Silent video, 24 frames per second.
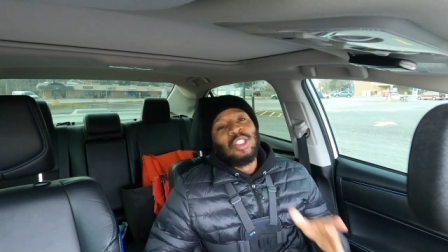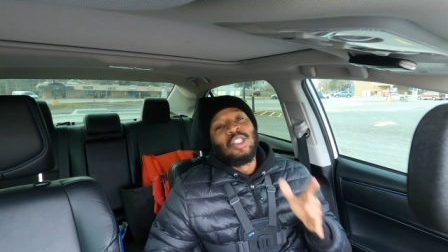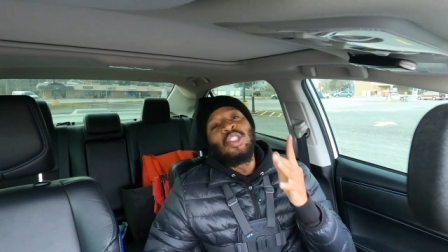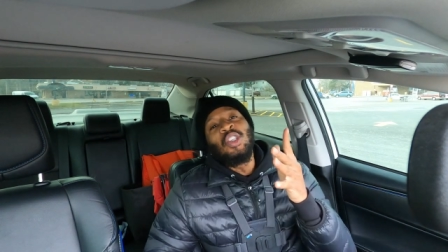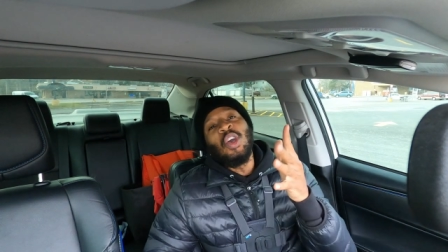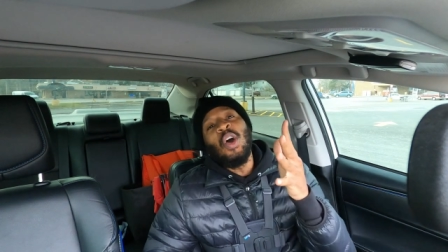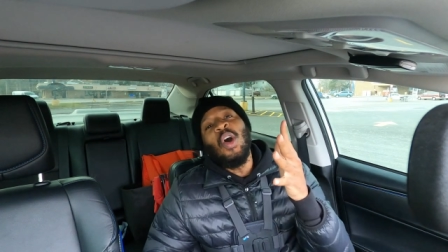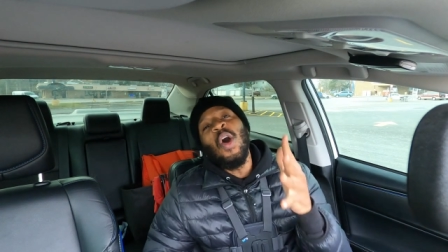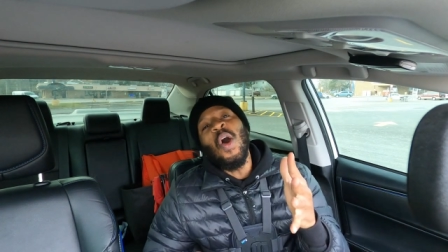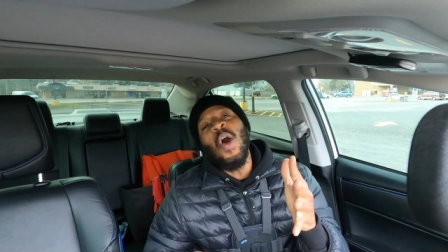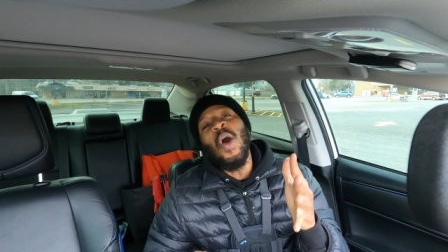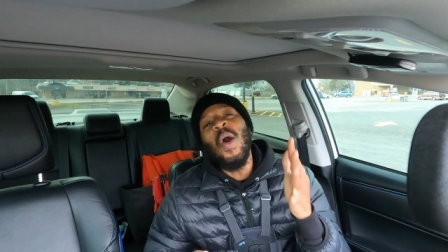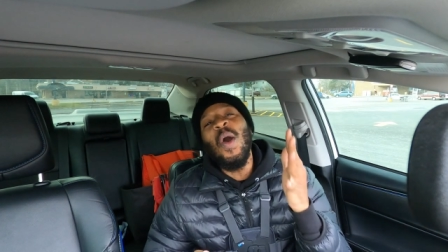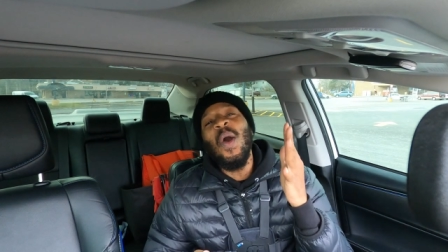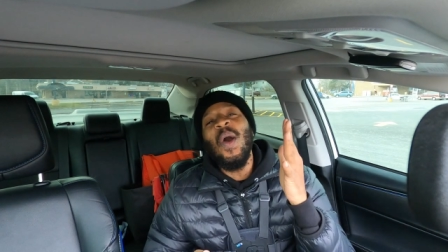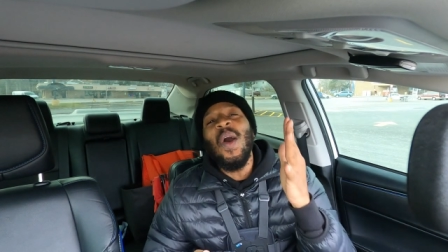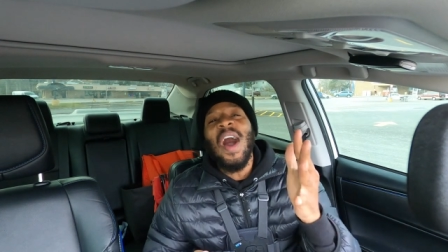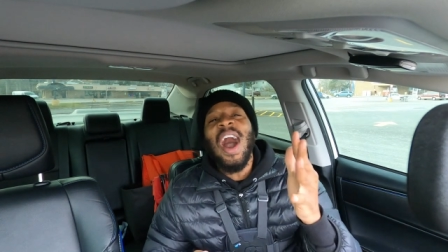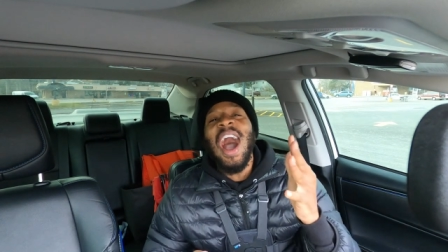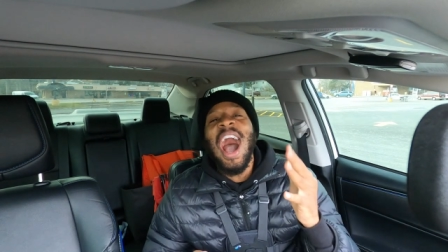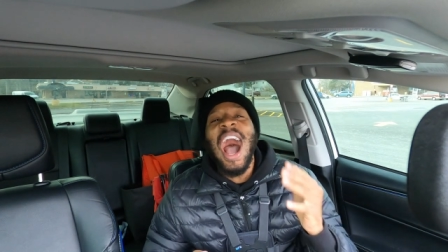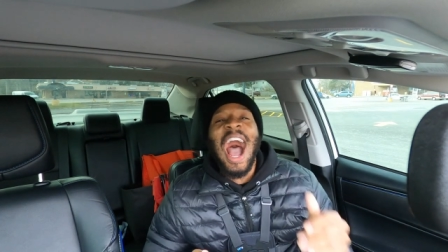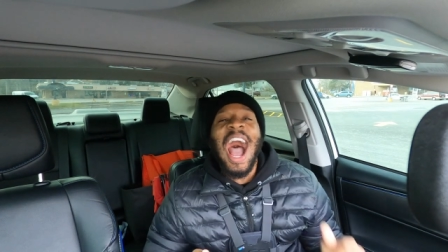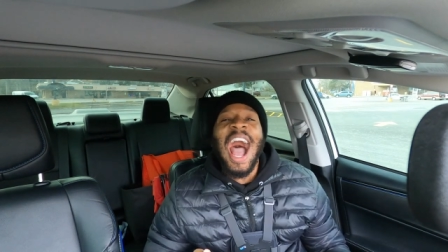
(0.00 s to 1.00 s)

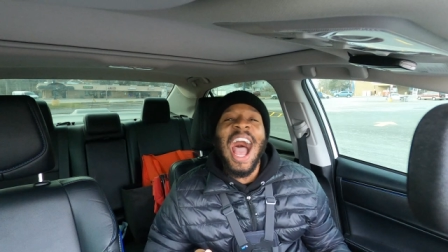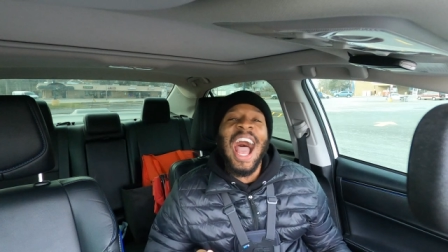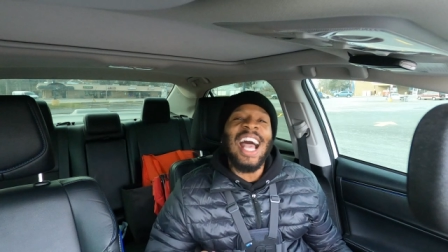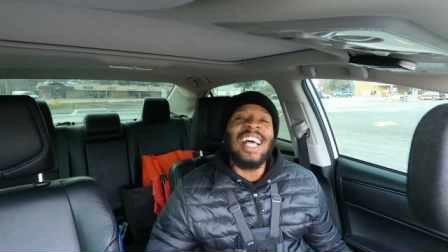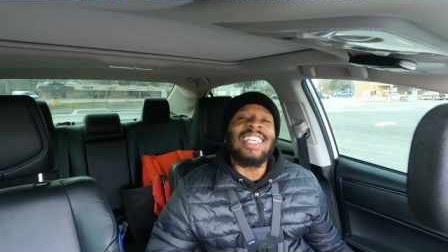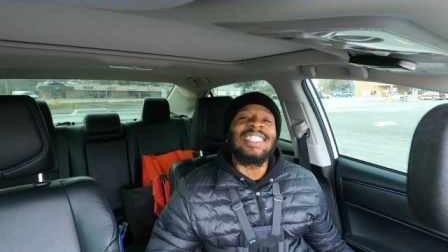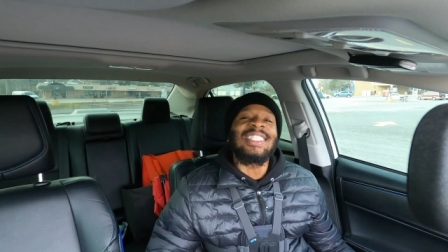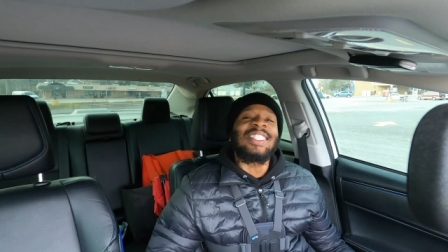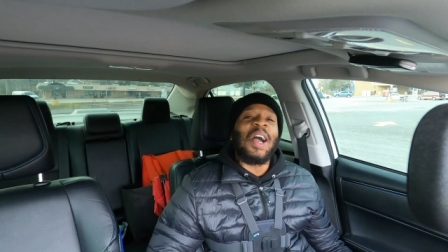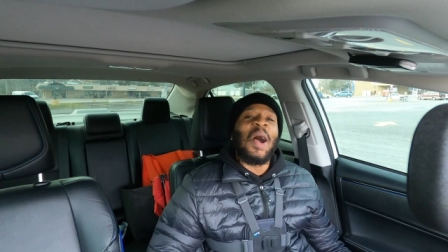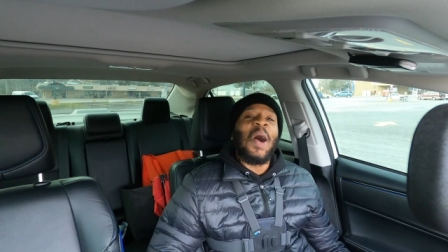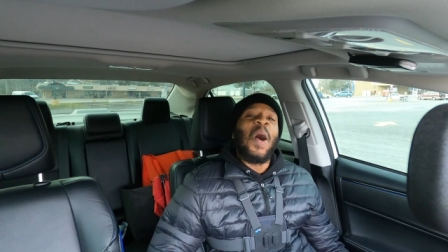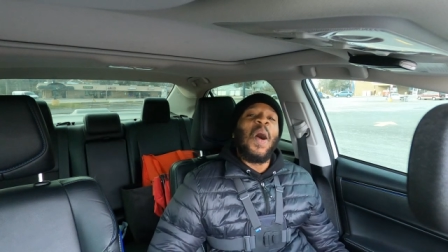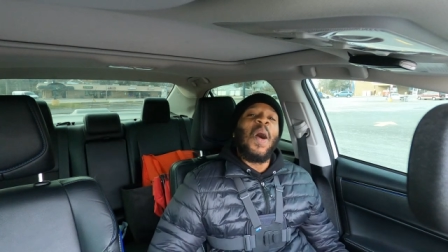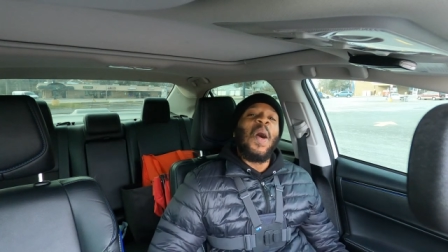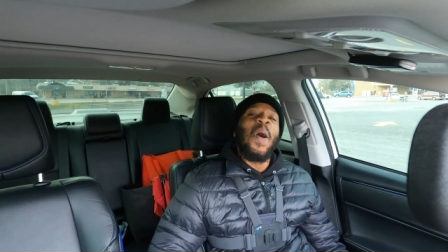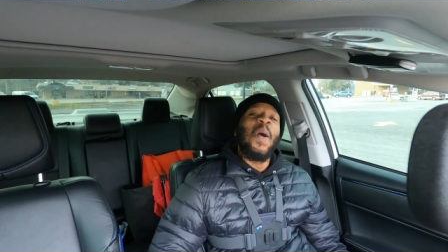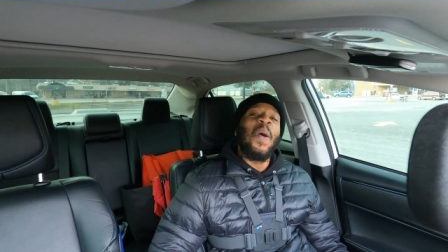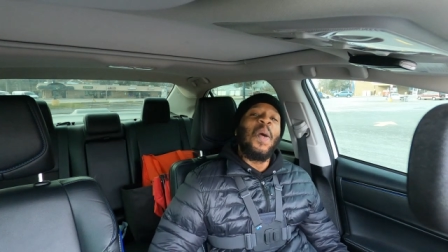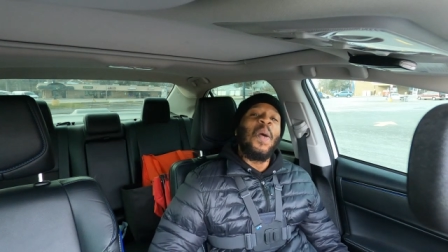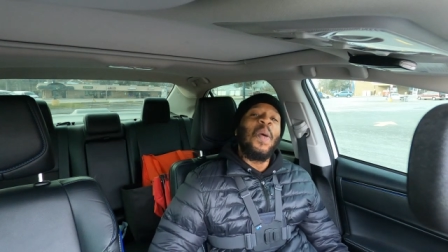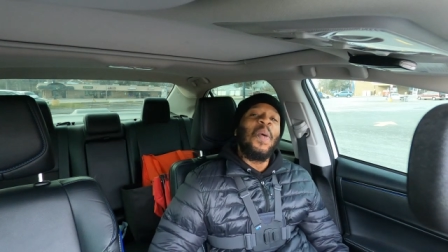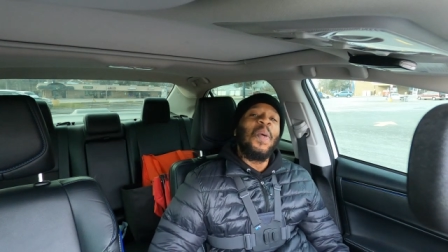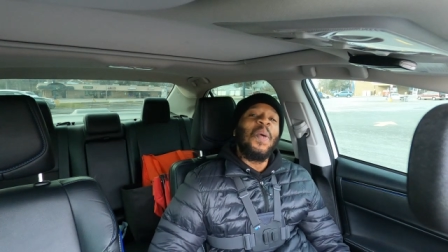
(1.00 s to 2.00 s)
Jewel
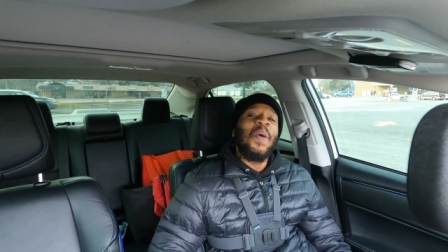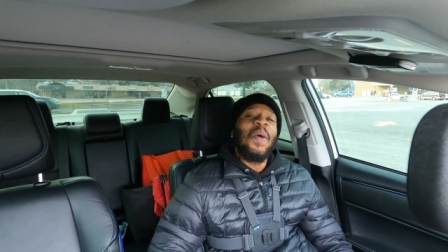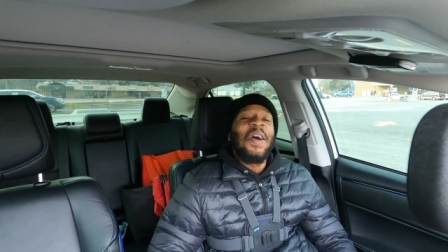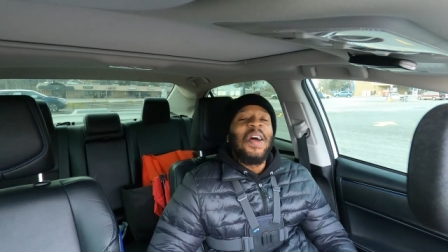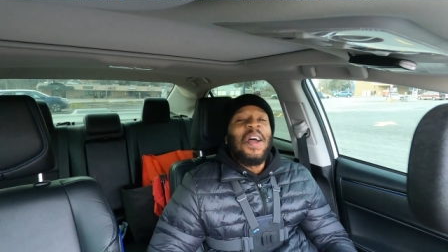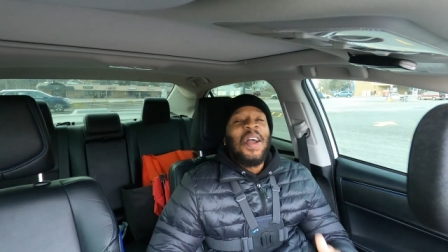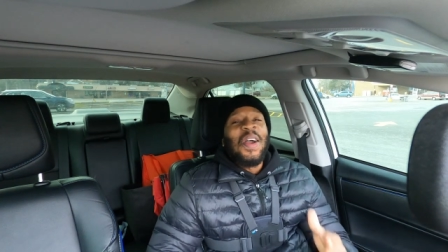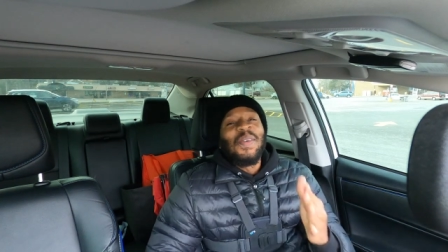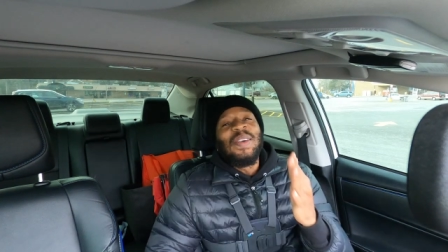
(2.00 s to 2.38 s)
Osco.